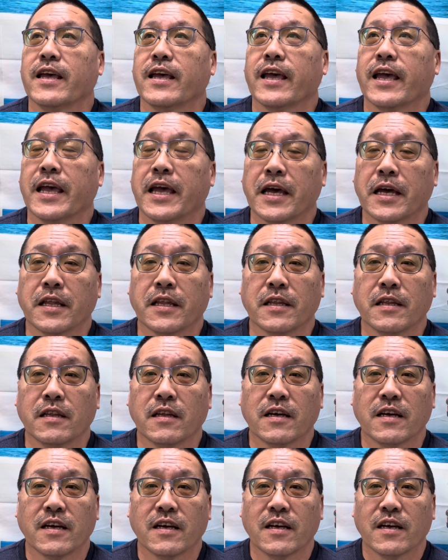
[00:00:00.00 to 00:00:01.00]
and
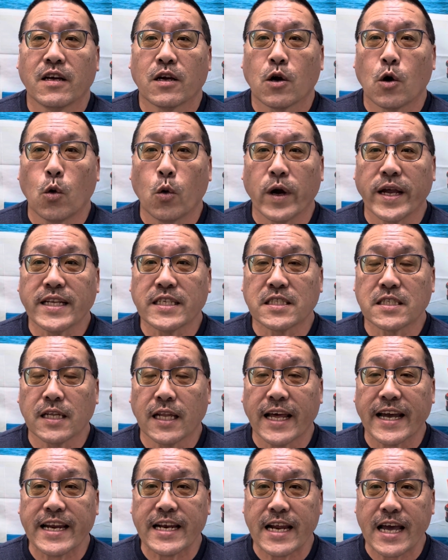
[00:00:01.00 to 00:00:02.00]
Quinn's
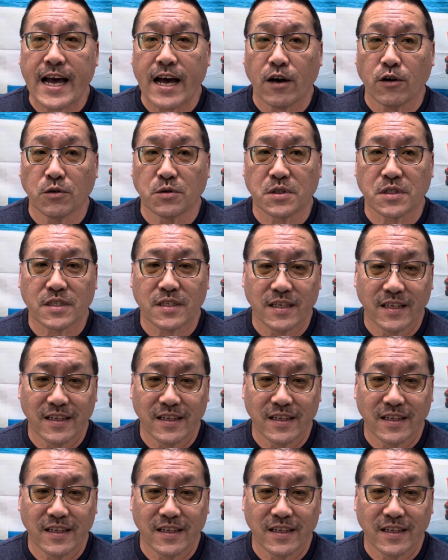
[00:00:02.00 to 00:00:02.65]
Lighthouse